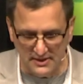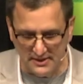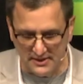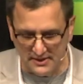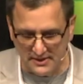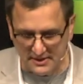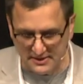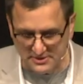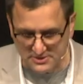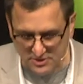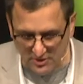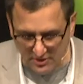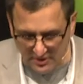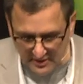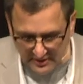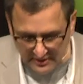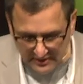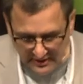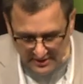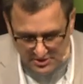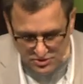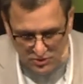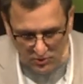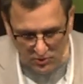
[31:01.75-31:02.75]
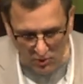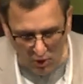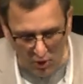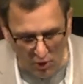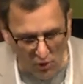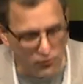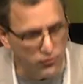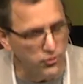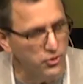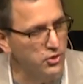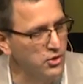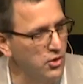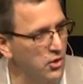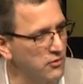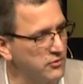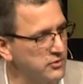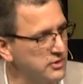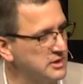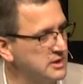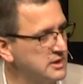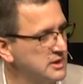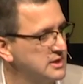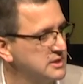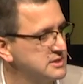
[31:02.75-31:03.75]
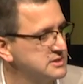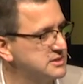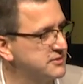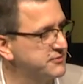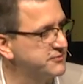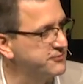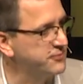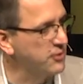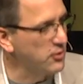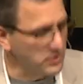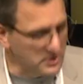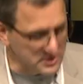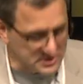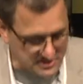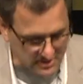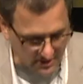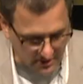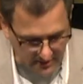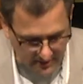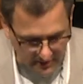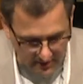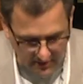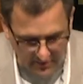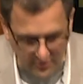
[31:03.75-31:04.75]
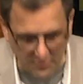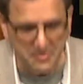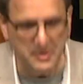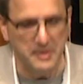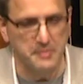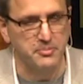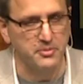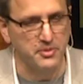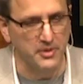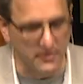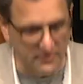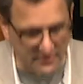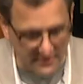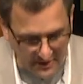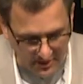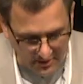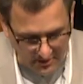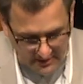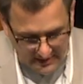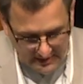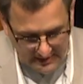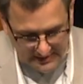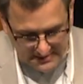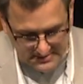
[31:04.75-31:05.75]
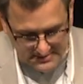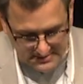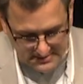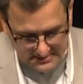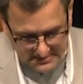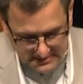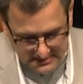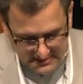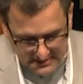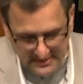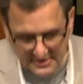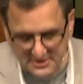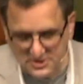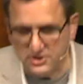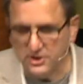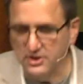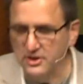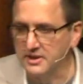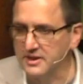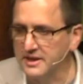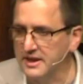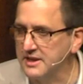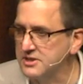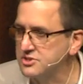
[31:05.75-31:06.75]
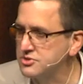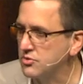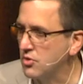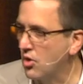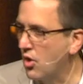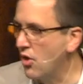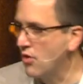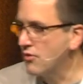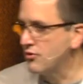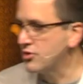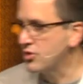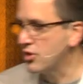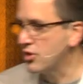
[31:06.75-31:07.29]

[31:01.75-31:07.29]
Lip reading: It's going to lead you over and over to focus on other people and their needs. It's going to lead you over and